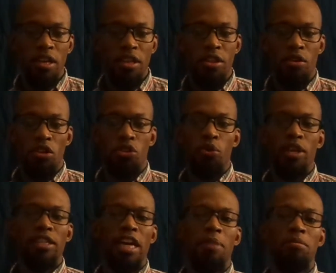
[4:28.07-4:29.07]
There are three
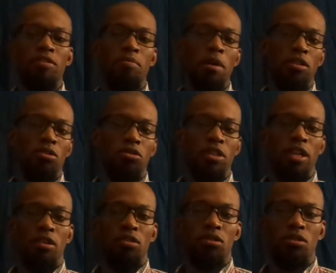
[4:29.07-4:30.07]
types of muscle
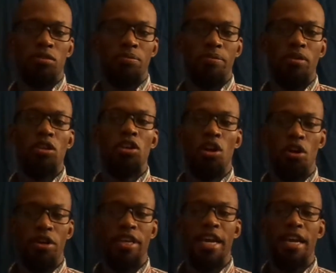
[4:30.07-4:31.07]
cells:
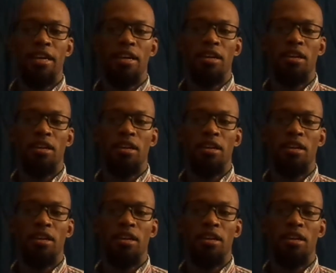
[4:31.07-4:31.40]
cardiac,